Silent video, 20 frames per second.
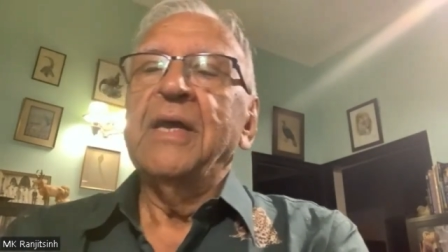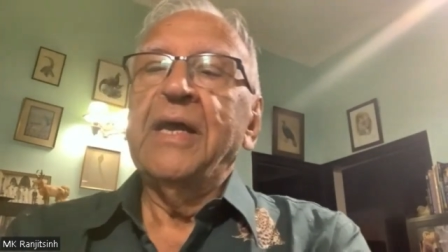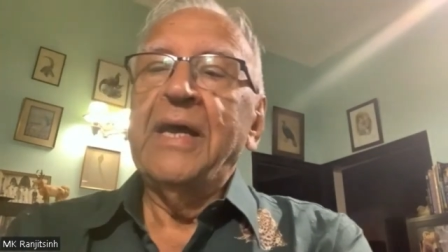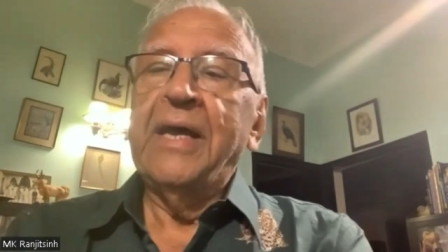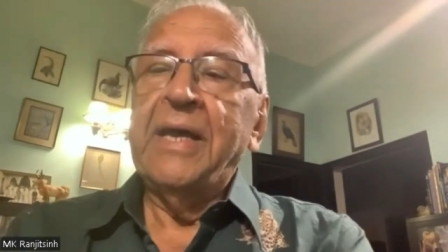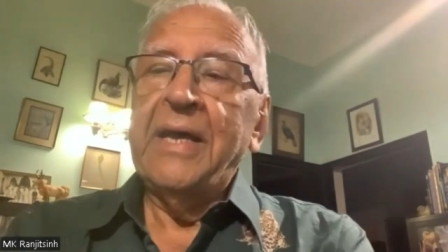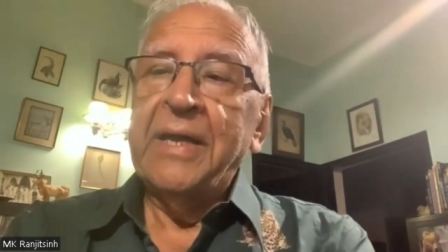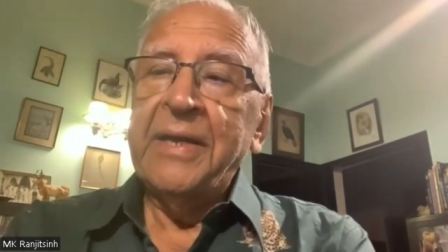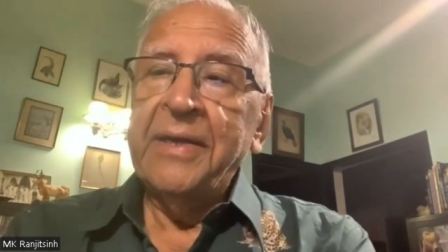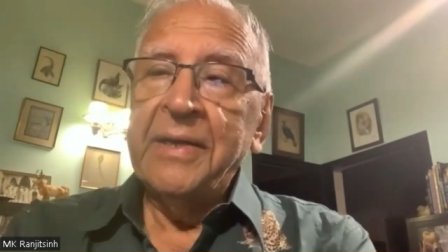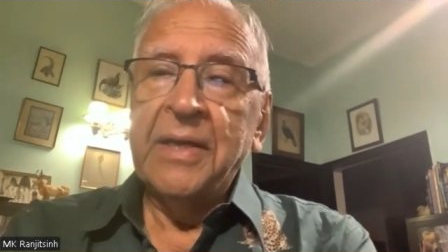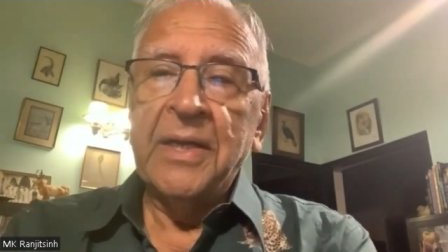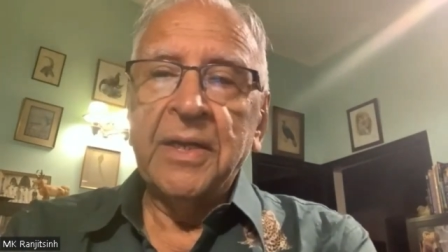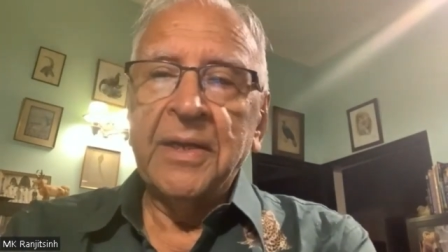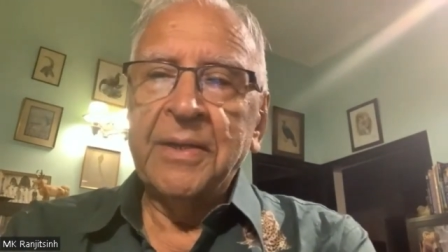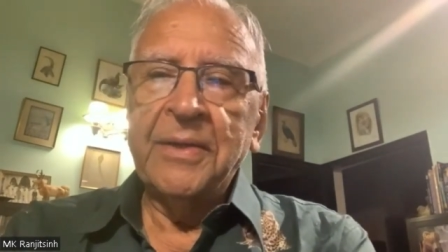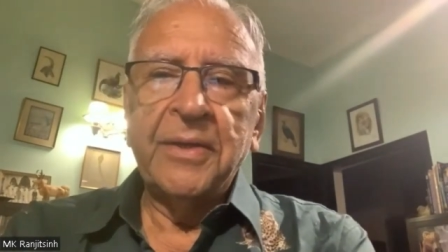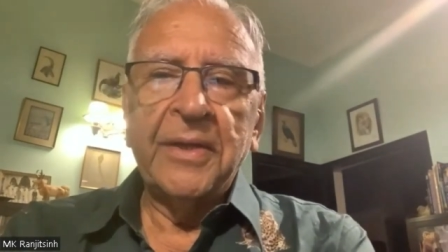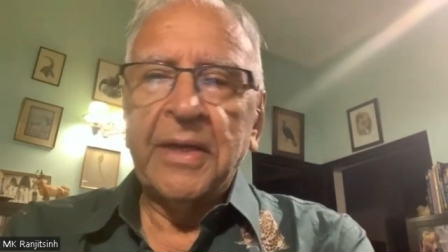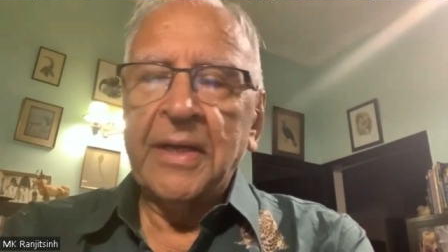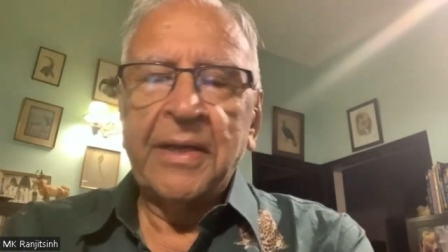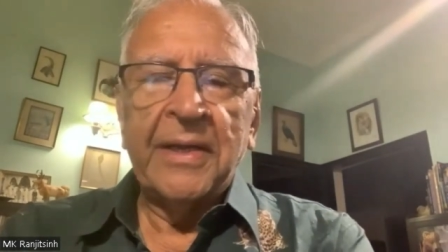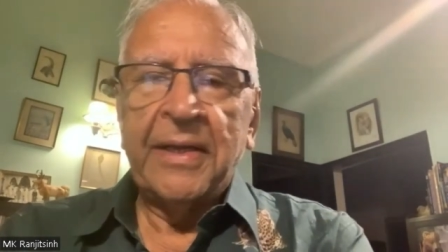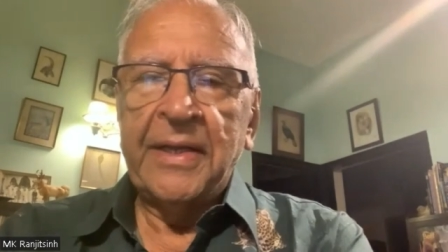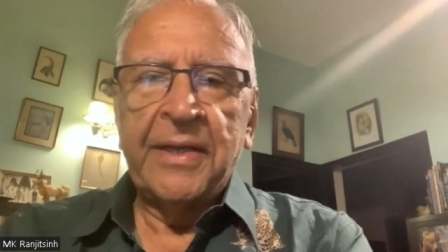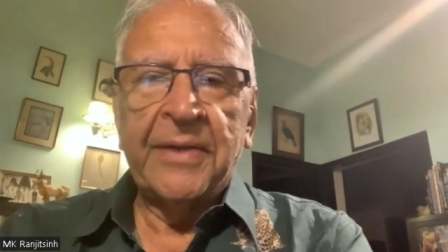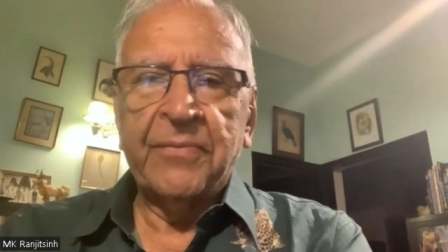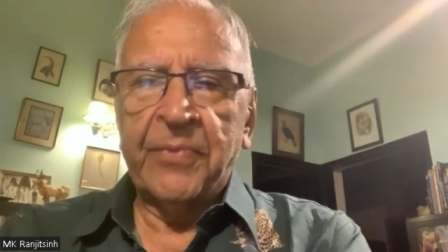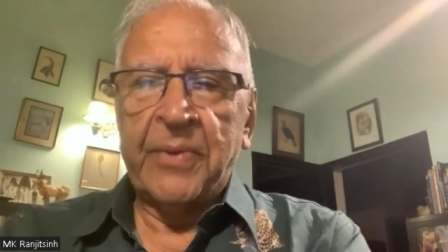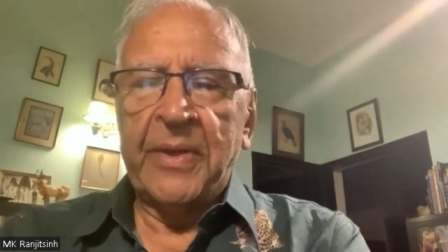And
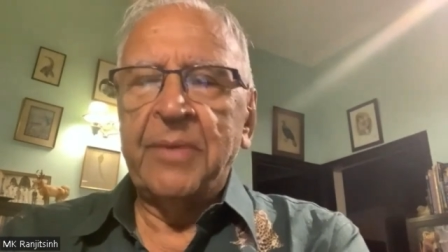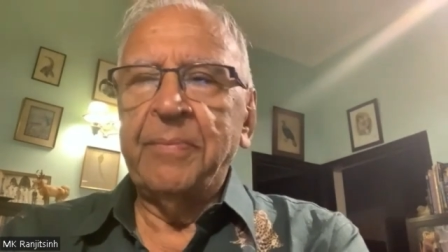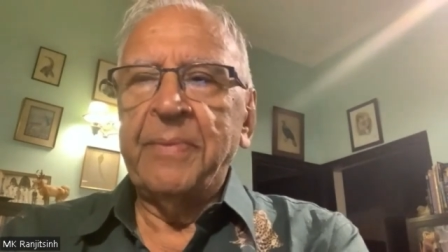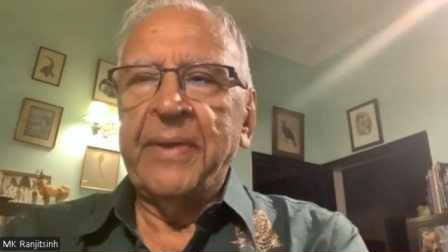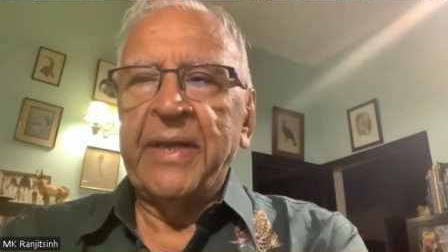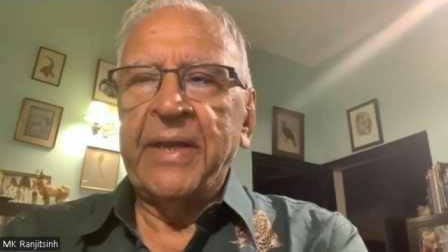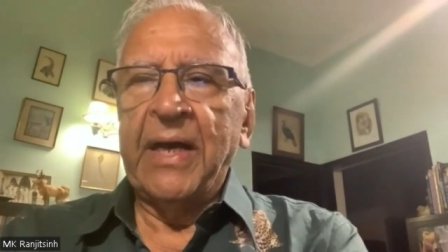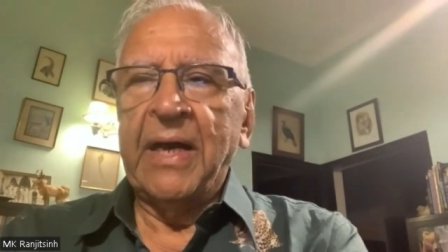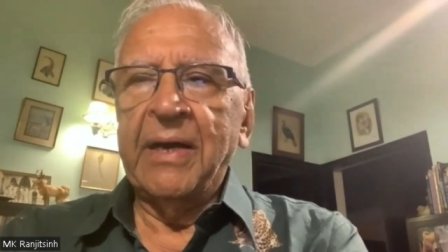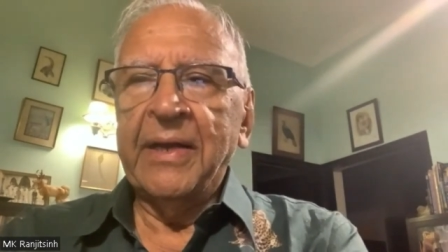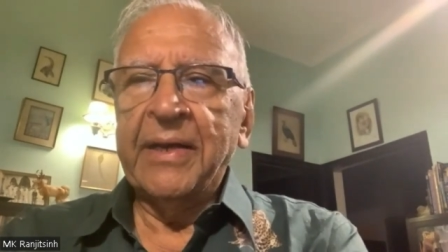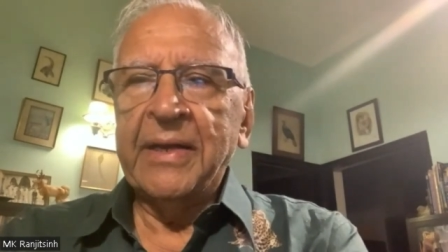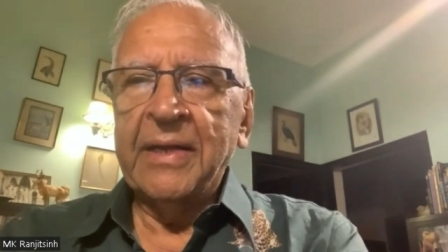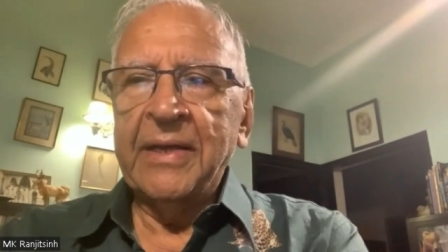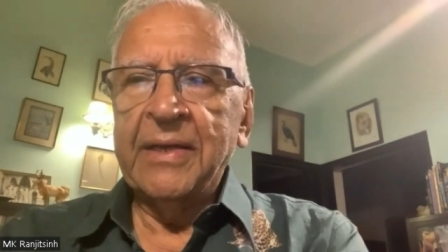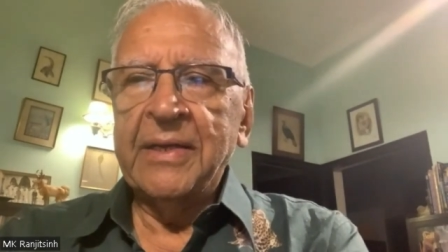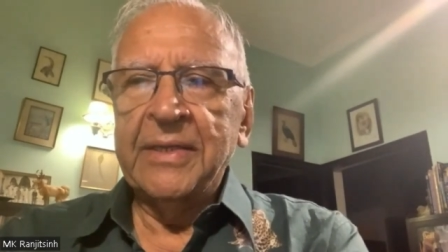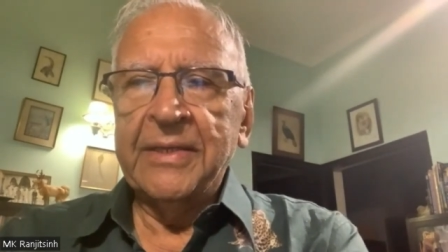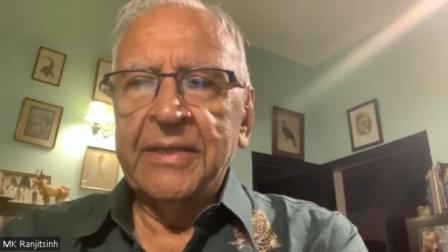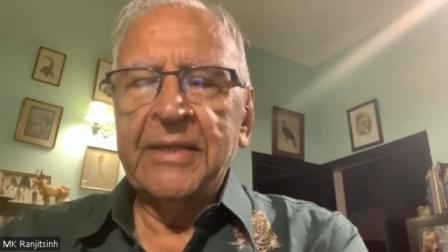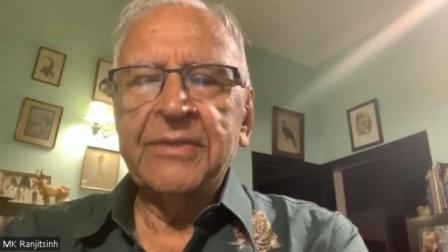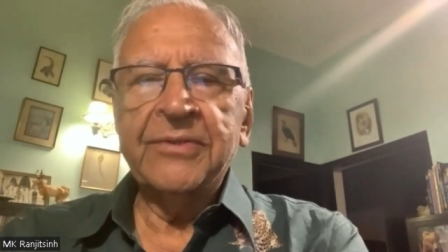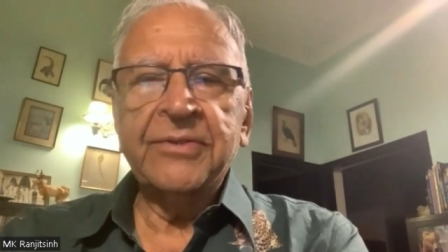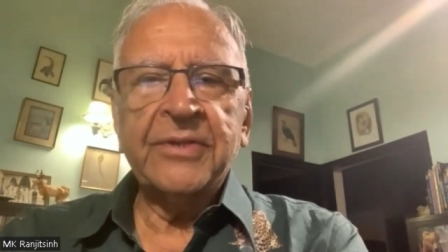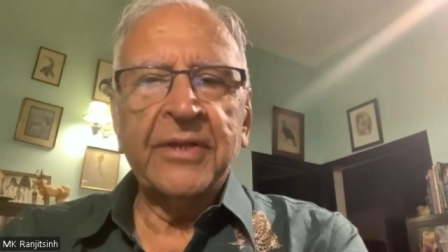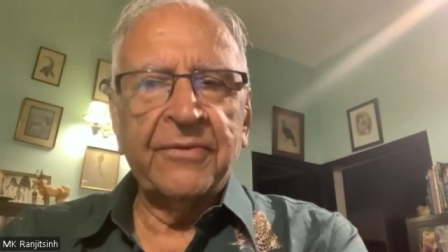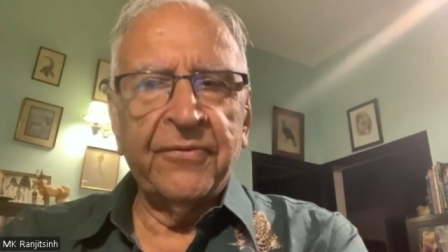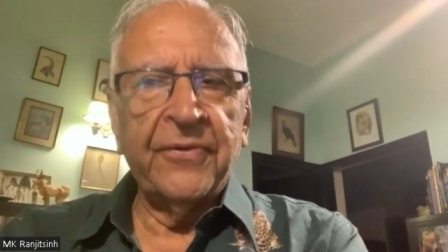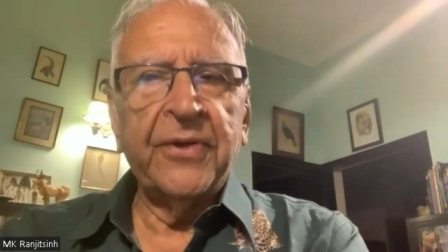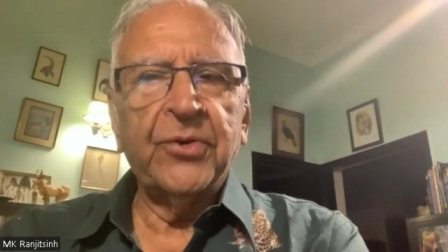it will be our earnest
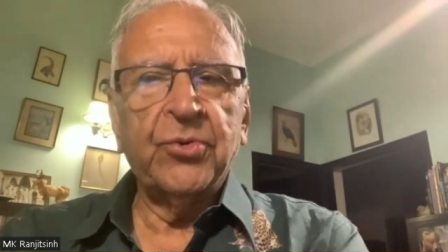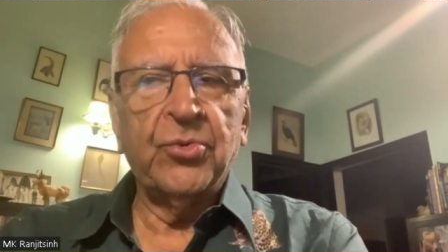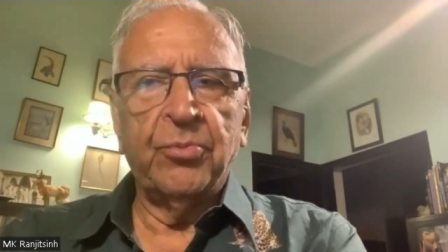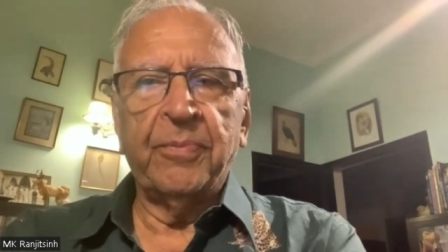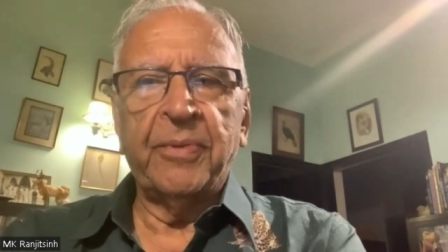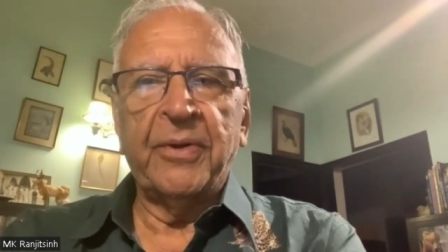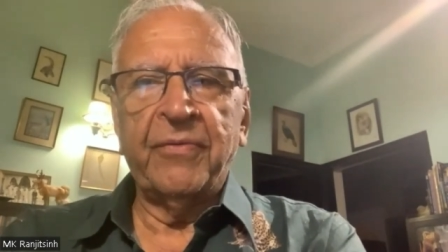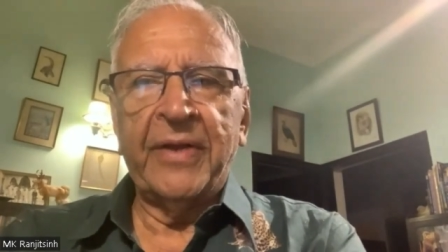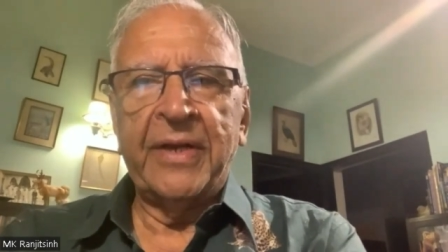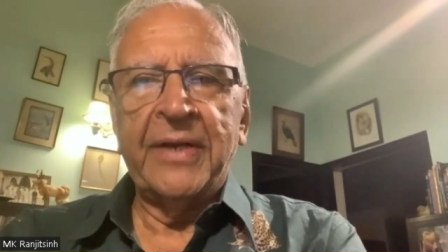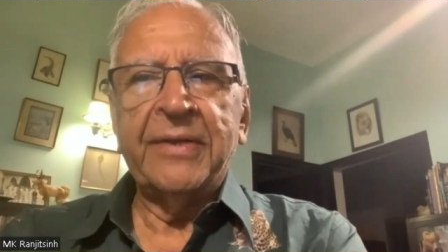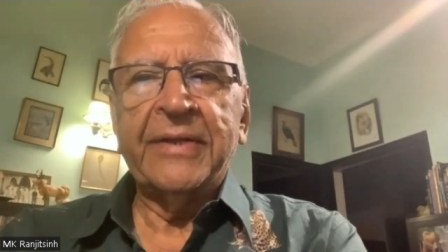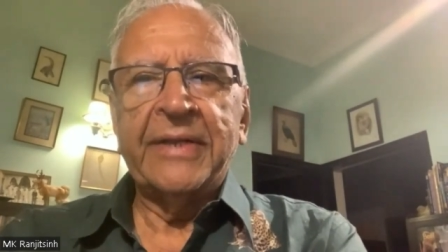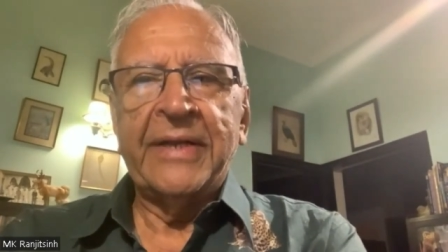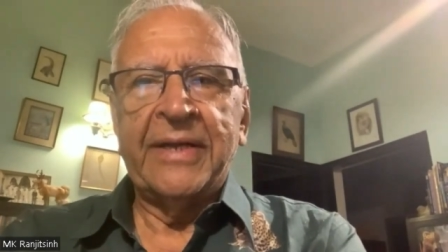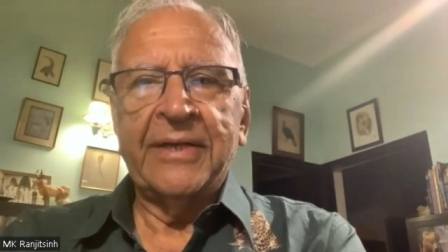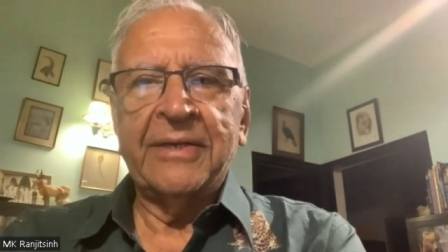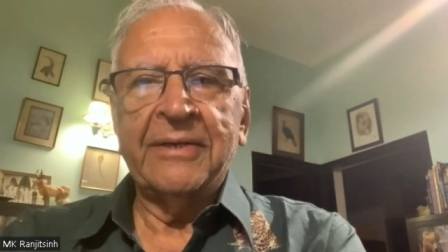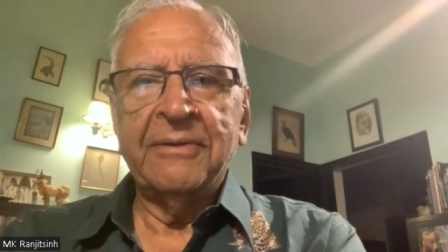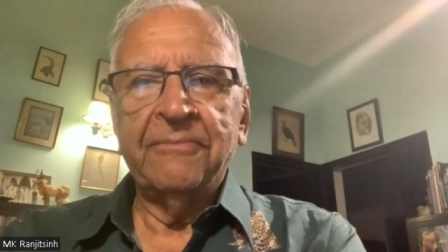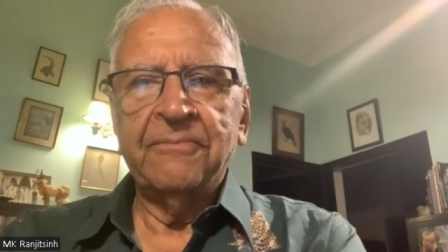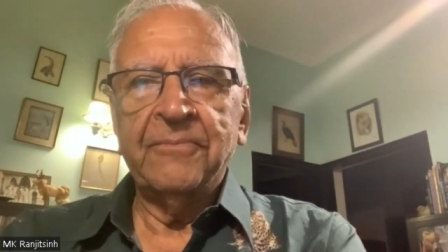effort to prevent that.